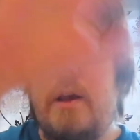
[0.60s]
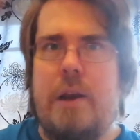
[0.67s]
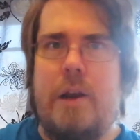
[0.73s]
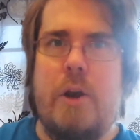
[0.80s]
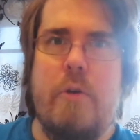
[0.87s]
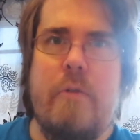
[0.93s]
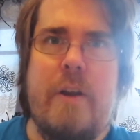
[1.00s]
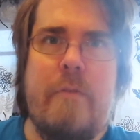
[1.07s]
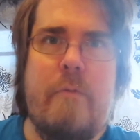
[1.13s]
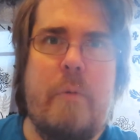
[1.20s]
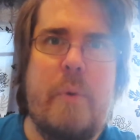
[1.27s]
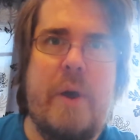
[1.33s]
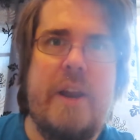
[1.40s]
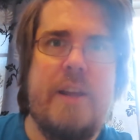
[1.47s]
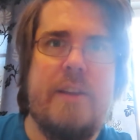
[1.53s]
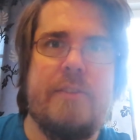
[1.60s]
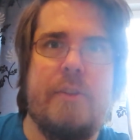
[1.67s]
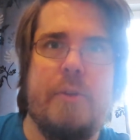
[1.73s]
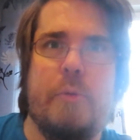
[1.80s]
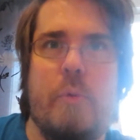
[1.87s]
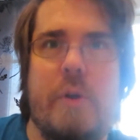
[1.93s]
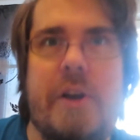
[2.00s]
Hello everybody, it's
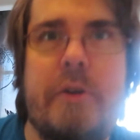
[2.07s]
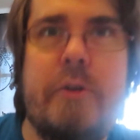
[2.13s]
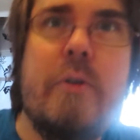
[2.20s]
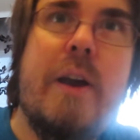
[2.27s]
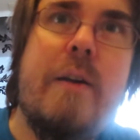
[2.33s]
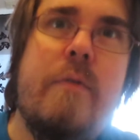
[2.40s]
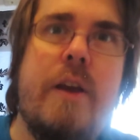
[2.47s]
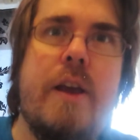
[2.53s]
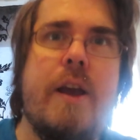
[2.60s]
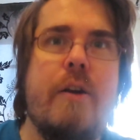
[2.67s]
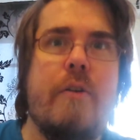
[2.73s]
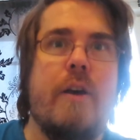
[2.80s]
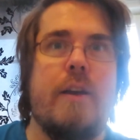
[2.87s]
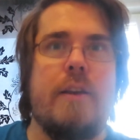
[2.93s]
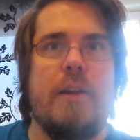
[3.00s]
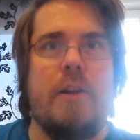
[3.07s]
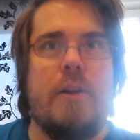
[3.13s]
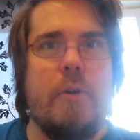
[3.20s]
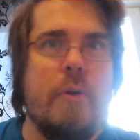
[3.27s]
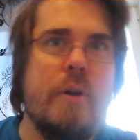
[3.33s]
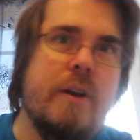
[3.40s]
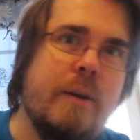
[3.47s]
the Swedish Traveler here. How you
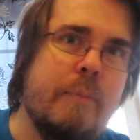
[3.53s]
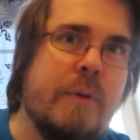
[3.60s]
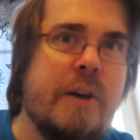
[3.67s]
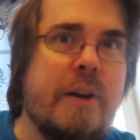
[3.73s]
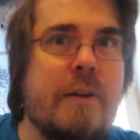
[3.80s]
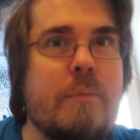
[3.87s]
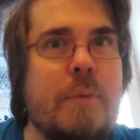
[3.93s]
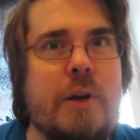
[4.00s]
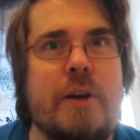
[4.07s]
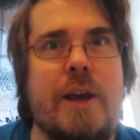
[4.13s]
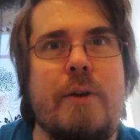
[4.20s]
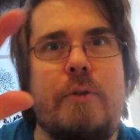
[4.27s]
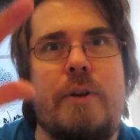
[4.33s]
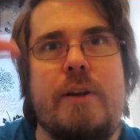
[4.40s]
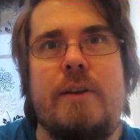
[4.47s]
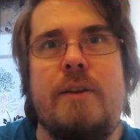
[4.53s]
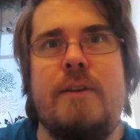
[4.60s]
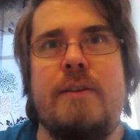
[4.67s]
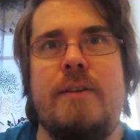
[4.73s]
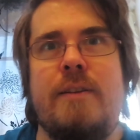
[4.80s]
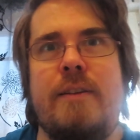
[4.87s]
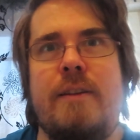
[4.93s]
doing? I'm gonna block out the
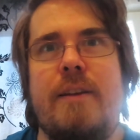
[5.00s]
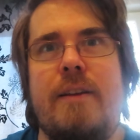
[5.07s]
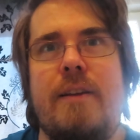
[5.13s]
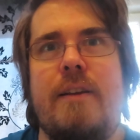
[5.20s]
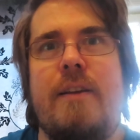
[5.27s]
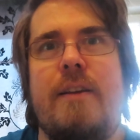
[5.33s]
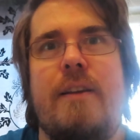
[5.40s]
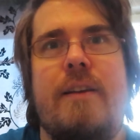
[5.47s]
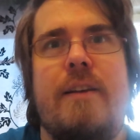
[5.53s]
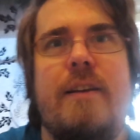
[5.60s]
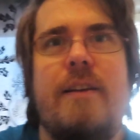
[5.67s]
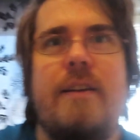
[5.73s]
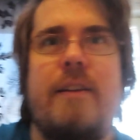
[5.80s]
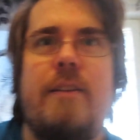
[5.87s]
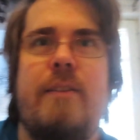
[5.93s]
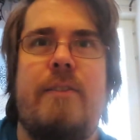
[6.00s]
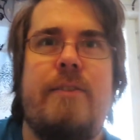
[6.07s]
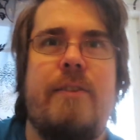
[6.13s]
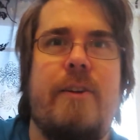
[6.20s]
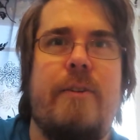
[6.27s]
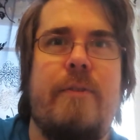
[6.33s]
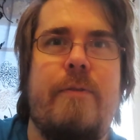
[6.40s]

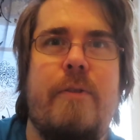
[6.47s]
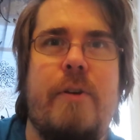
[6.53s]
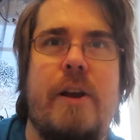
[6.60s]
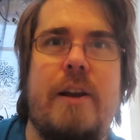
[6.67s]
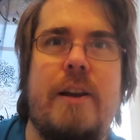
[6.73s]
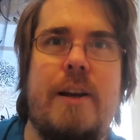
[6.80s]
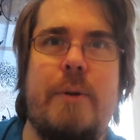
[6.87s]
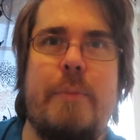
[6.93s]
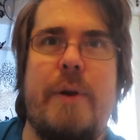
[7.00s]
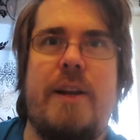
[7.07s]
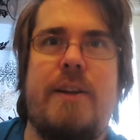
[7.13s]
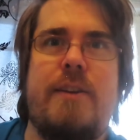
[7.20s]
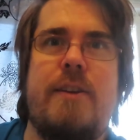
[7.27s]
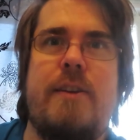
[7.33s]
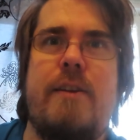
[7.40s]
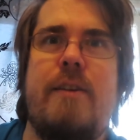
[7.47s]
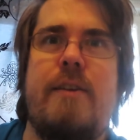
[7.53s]
sun for you a little bit.